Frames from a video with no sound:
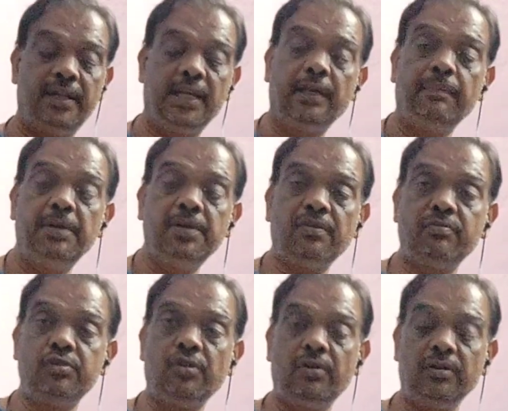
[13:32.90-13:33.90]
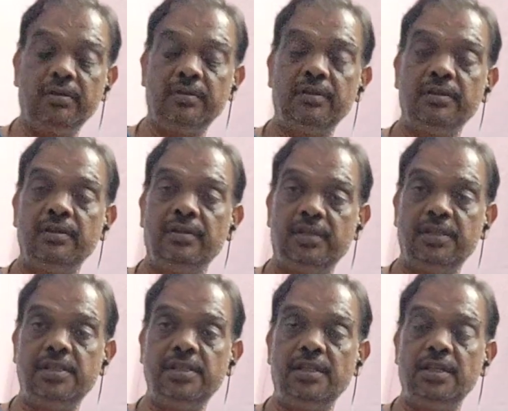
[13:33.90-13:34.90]
Take a piece of chalk.
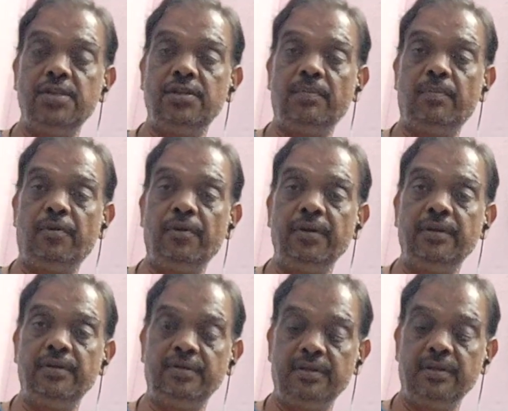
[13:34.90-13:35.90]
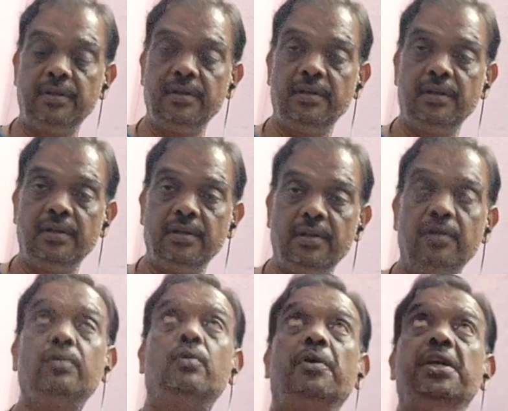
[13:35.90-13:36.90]
This is initial point.
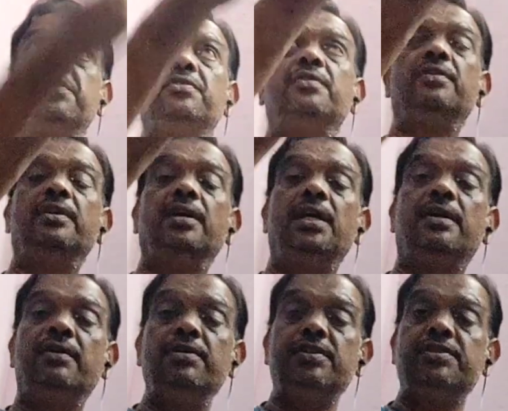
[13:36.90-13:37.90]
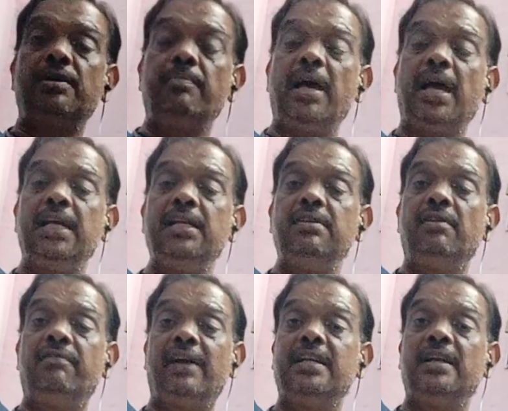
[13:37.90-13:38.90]
Throw it. It reaches some height,
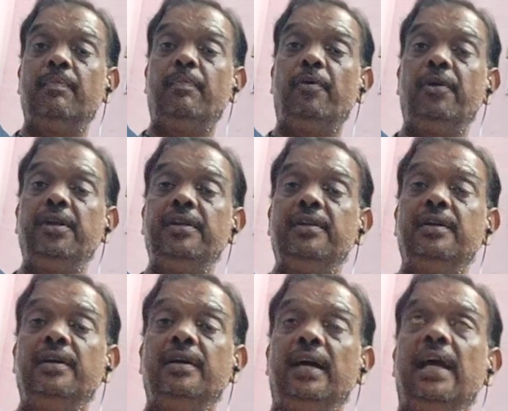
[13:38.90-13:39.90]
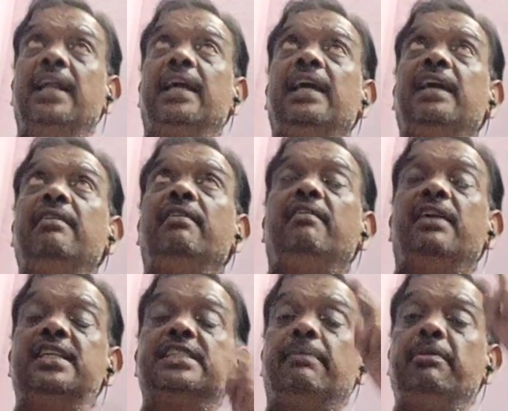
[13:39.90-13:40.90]
final point. And again,
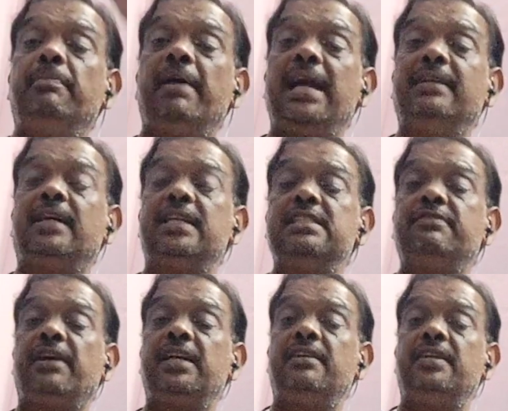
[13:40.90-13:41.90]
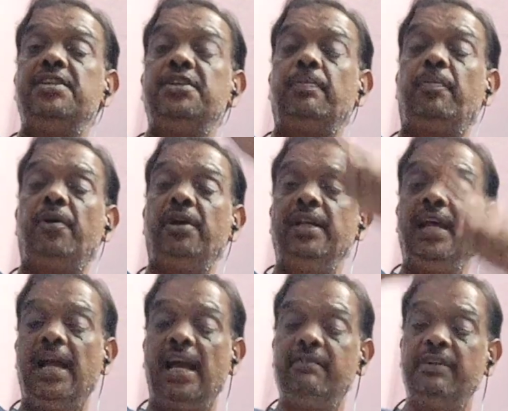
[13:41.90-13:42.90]
when it's coming back, that is initial point.
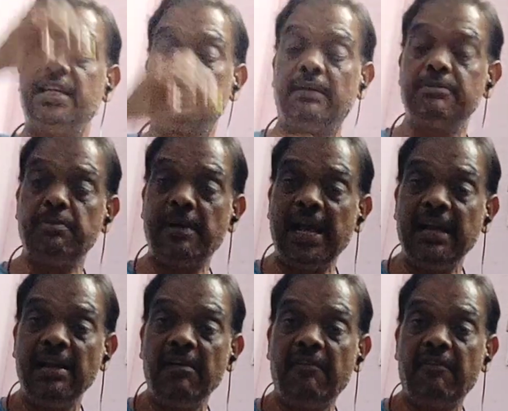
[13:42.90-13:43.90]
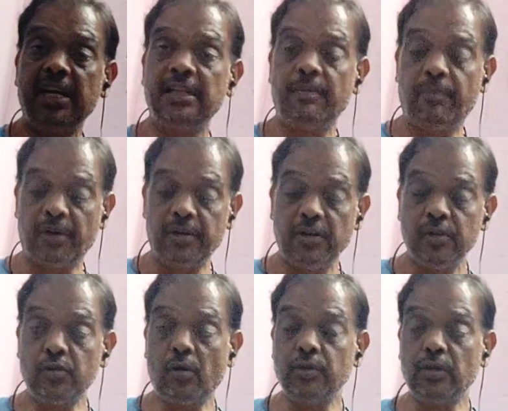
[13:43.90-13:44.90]
And when it comes back, final point.
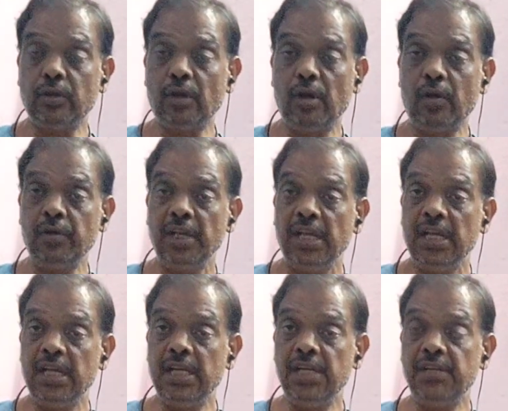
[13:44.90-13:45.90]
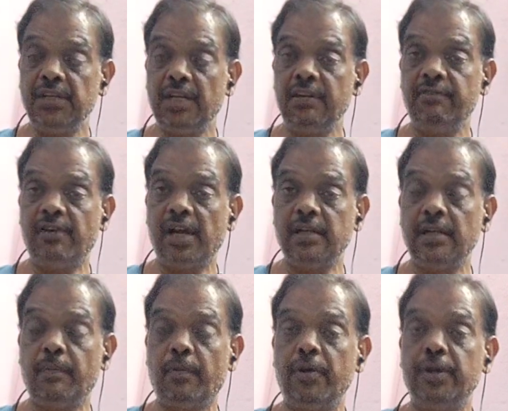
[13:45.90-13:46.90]
So on the ground, initial and
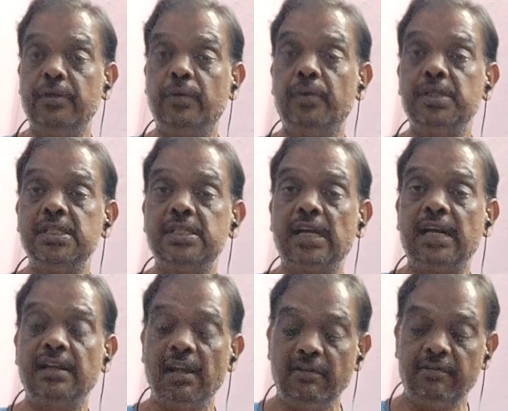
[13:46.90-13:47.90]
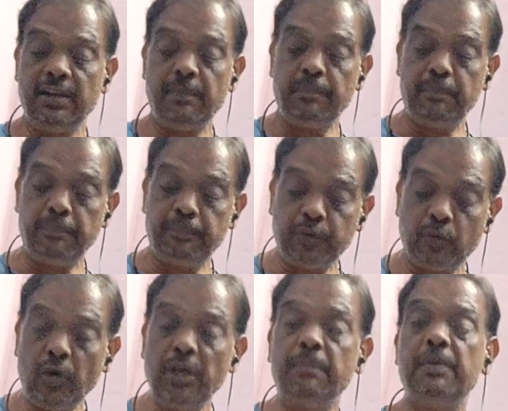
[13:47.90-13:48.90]
final point coincide. When I
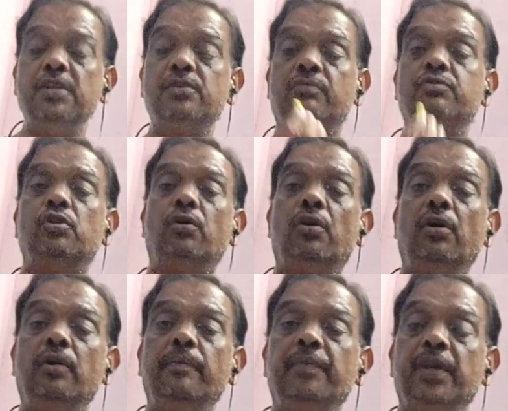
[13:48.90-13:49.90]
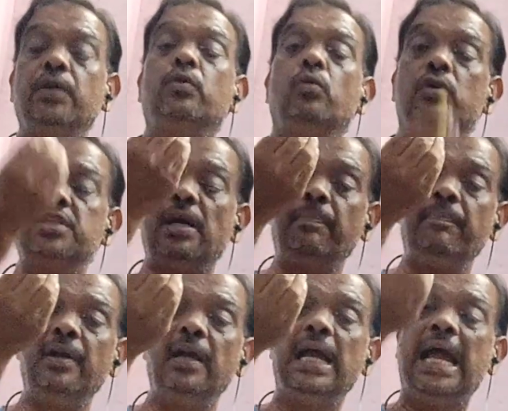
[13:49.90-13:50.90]
throw a piece of chalk, it goes
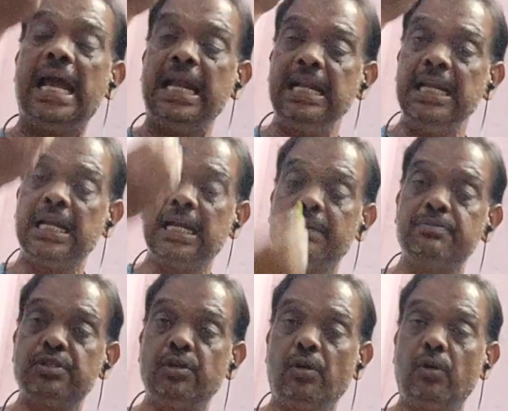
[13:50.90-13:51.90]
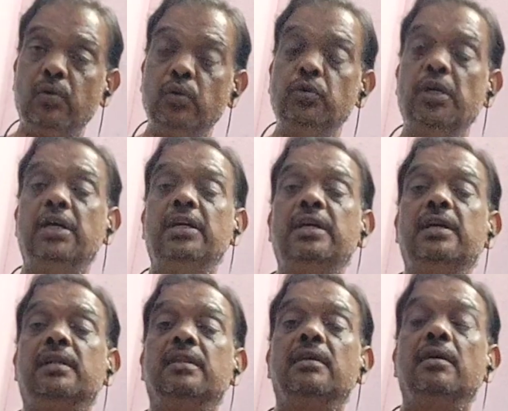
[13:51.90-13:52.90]
up and comes down to the
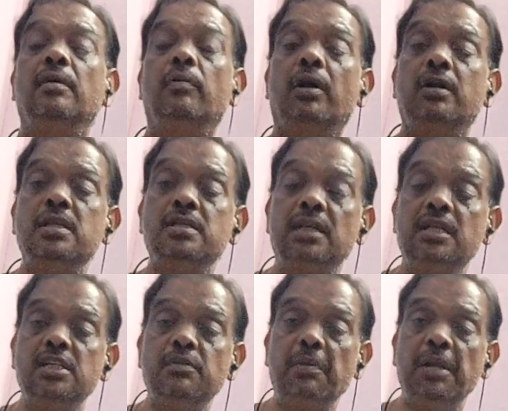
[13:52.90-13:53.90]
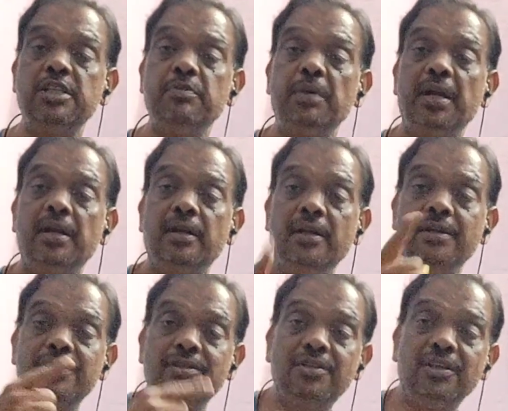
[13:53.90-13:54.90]
earth. What is the displacement?
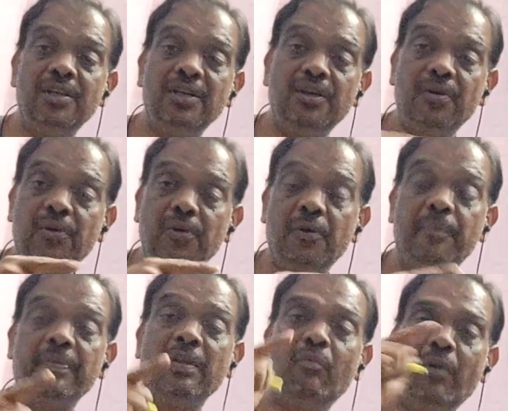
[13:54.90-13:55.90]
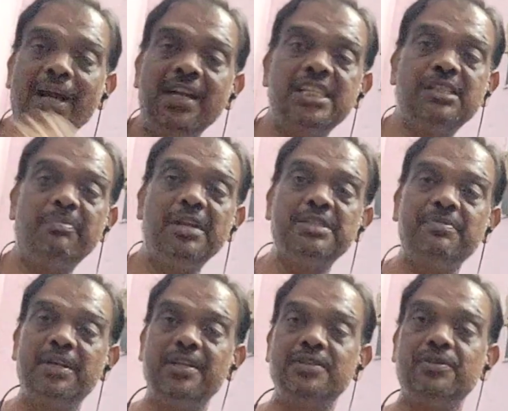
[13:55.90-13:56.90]
Zero. Why
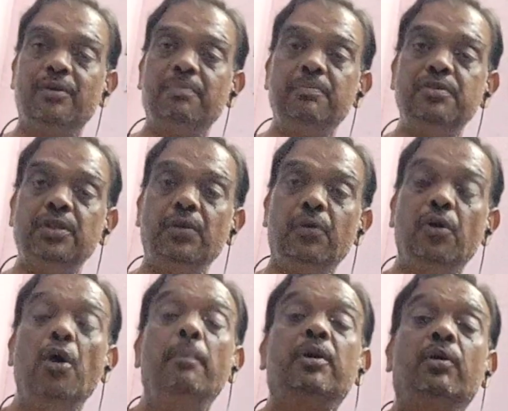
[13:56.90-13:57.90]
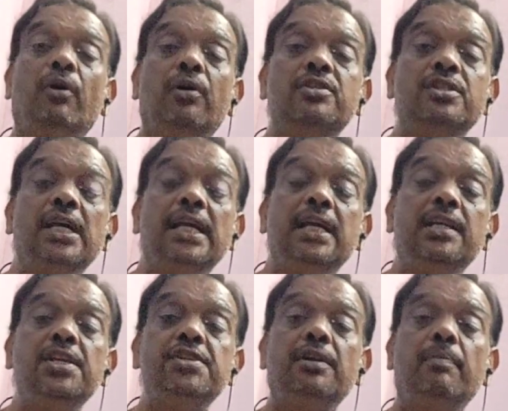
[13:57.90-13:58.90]
displacement is zero? Because
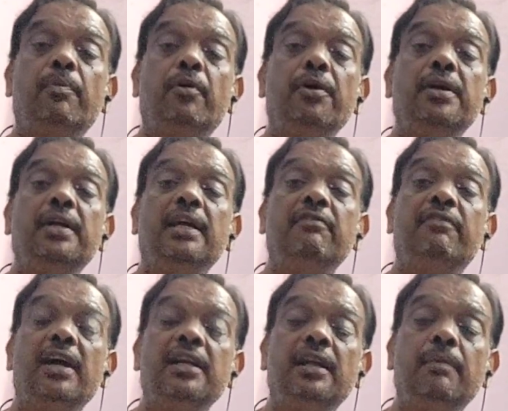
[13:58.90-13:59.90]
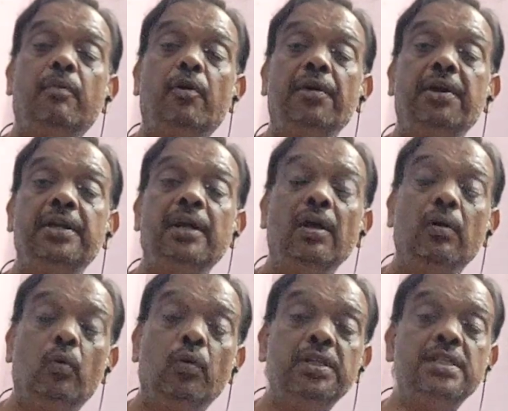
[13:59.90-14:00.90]
initial point and final point
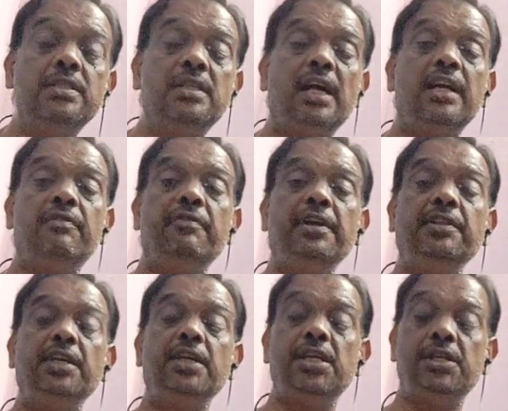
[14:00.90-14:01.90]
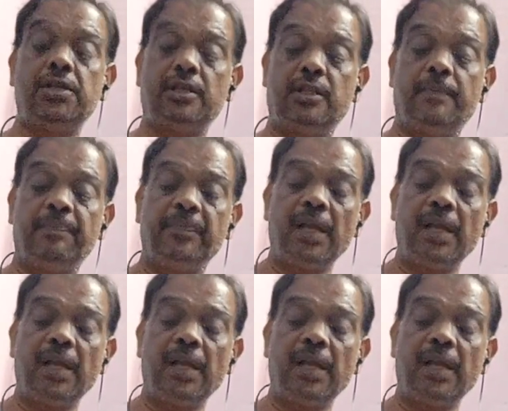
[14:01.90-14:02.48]
coincide with each other.